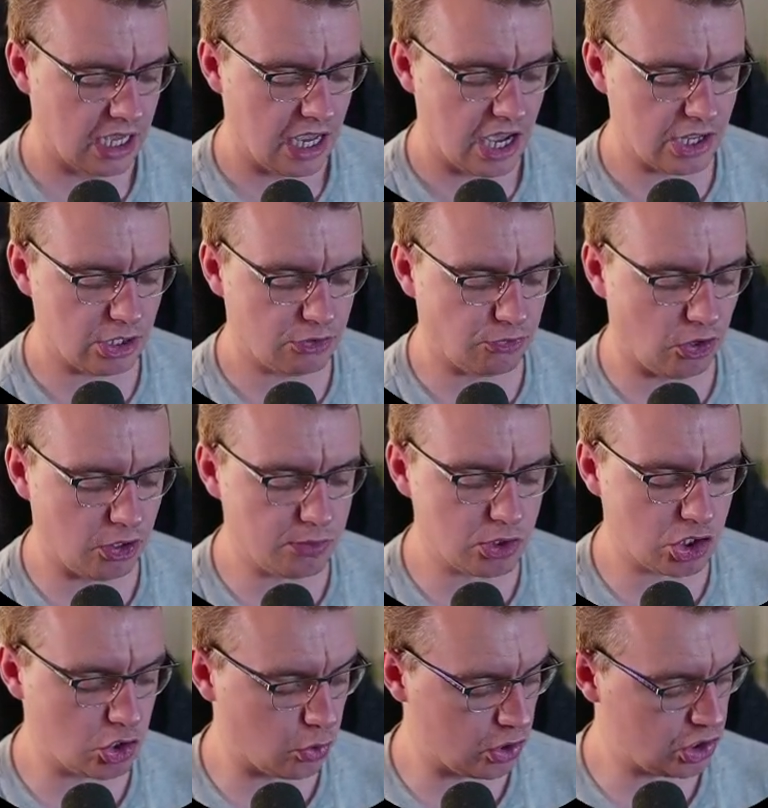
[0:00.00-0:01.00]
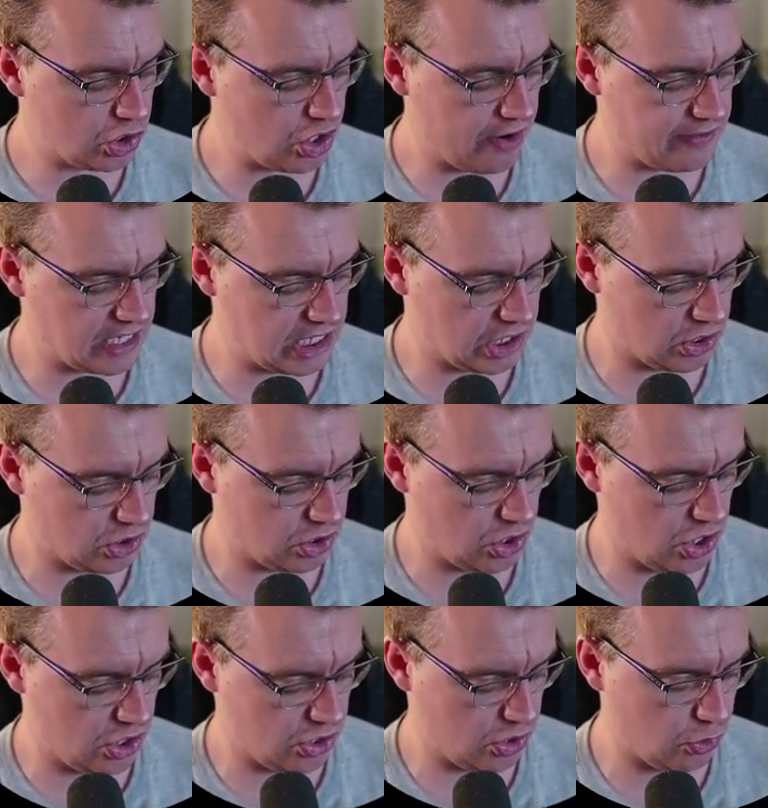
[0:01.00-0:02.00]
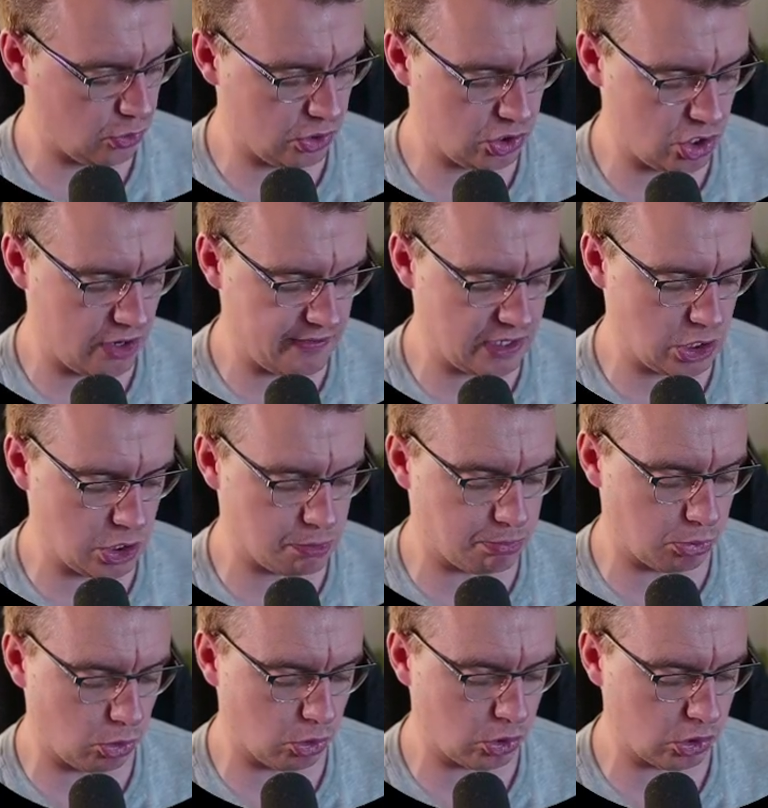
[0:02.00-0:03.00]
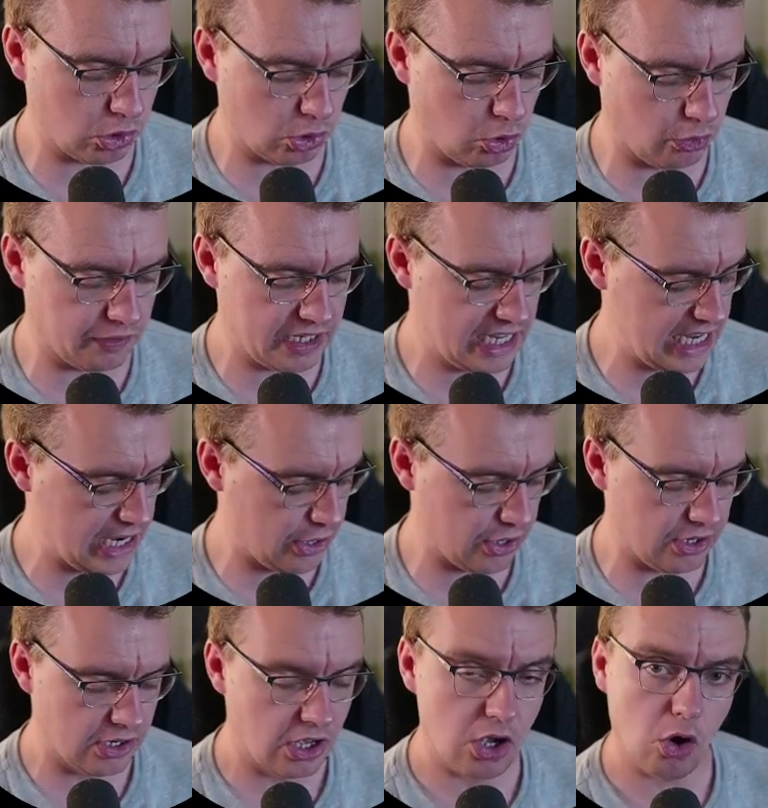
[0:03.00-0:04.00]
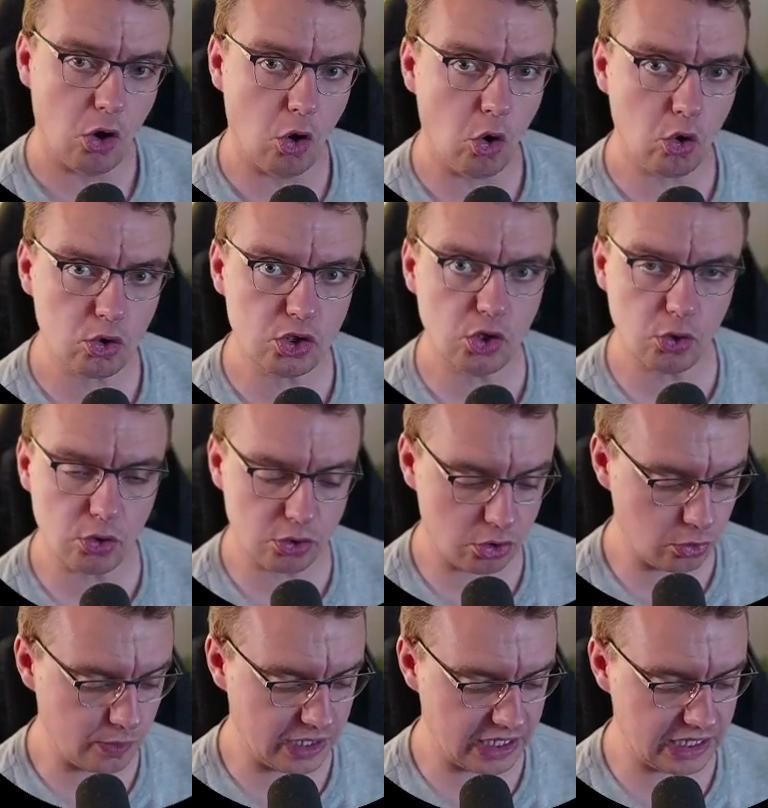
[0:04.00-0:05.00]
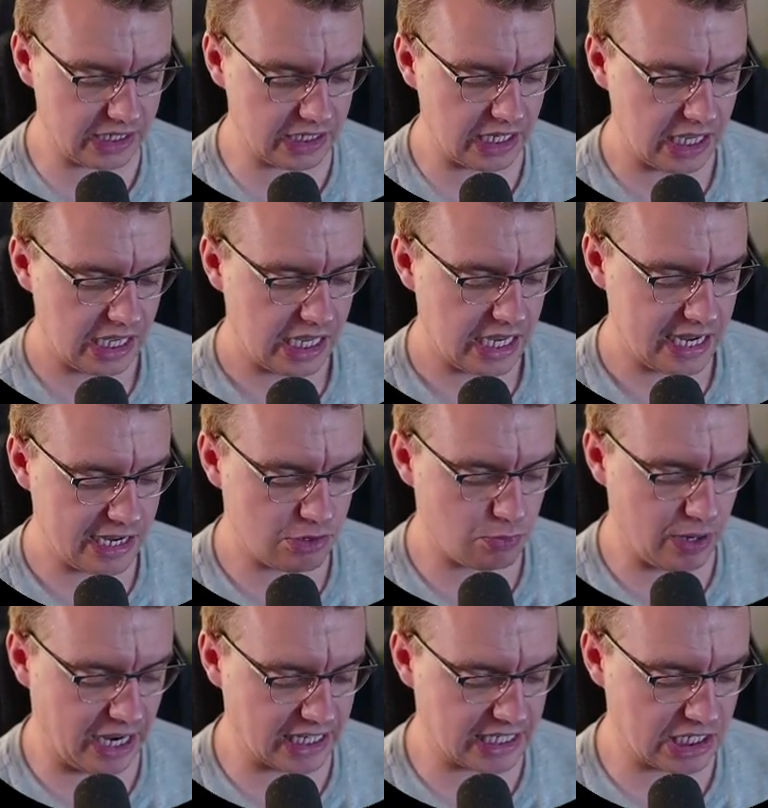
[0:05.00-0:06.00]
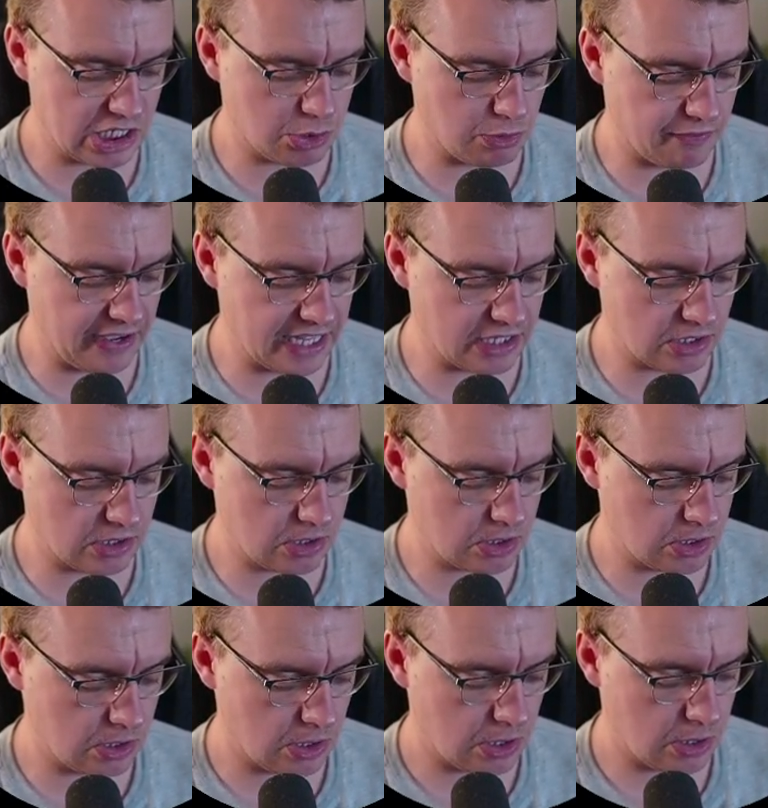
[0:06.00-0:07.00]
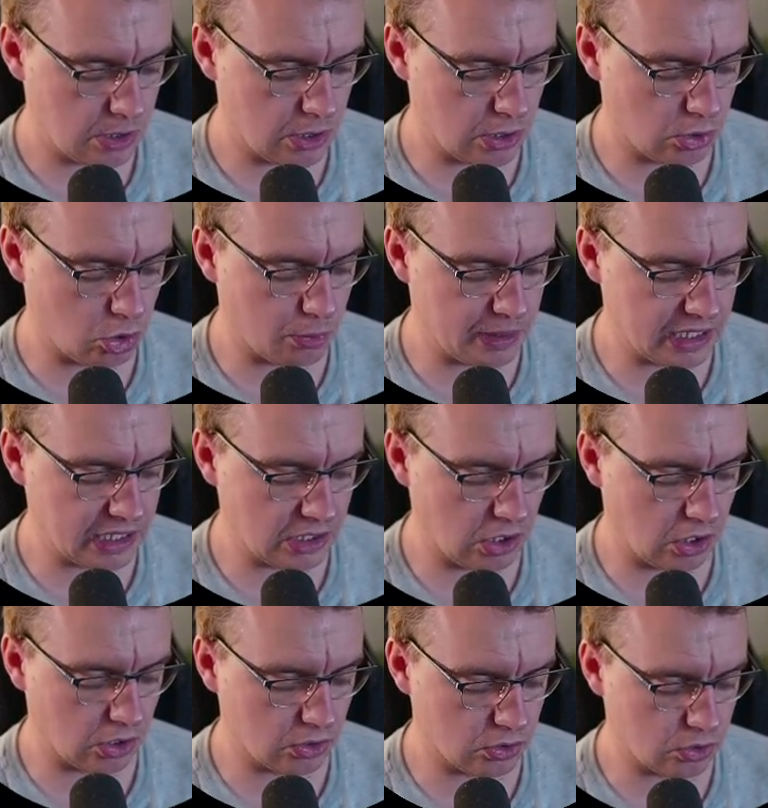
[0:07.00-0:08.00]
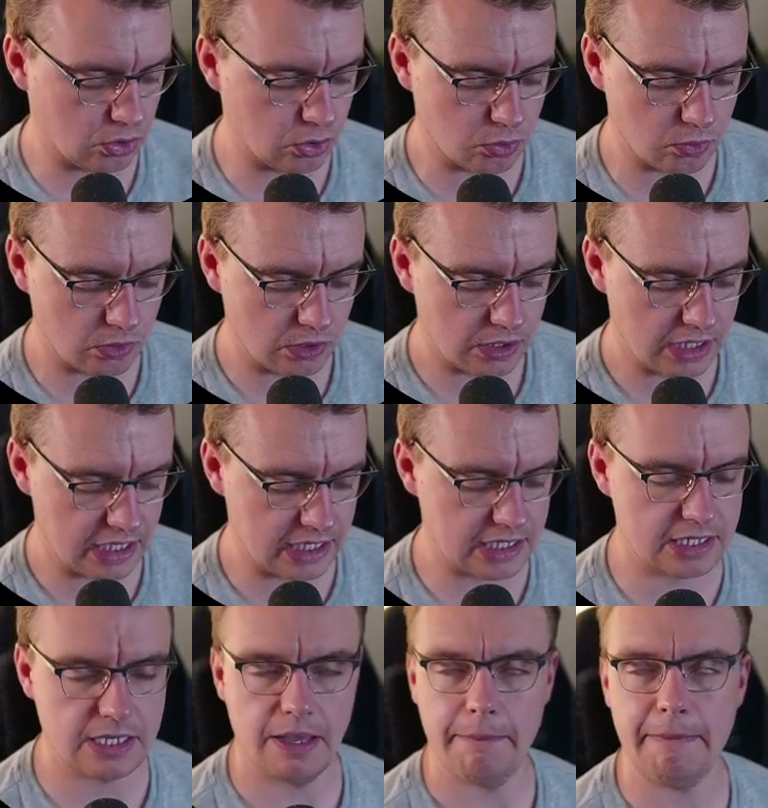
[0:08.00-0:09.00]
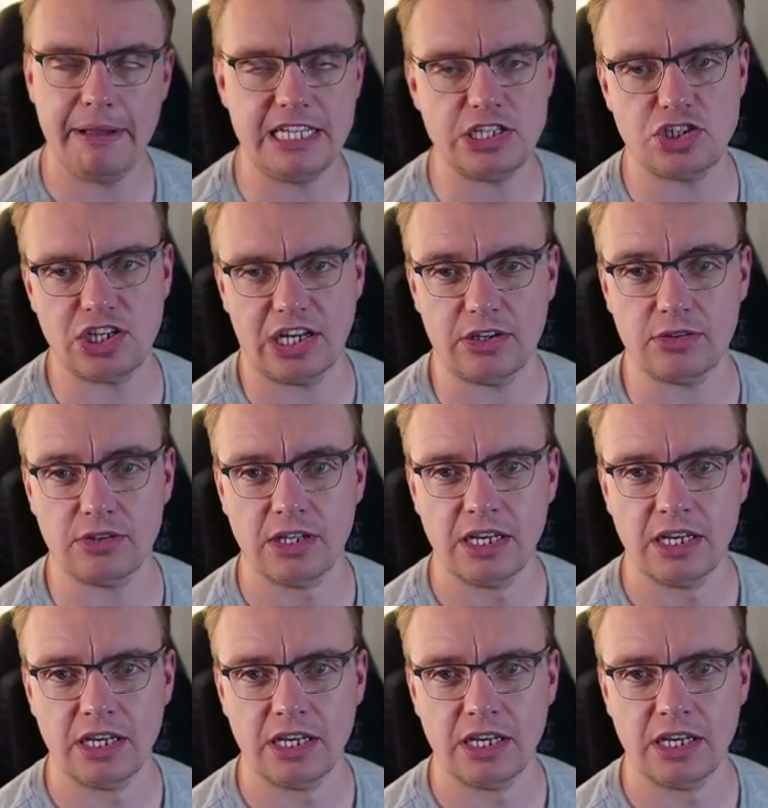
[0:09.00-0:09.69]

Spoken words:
And as far as your service is concerned, your service that's broken over here, all you're doing is reacting to events that are coming onto this message channel.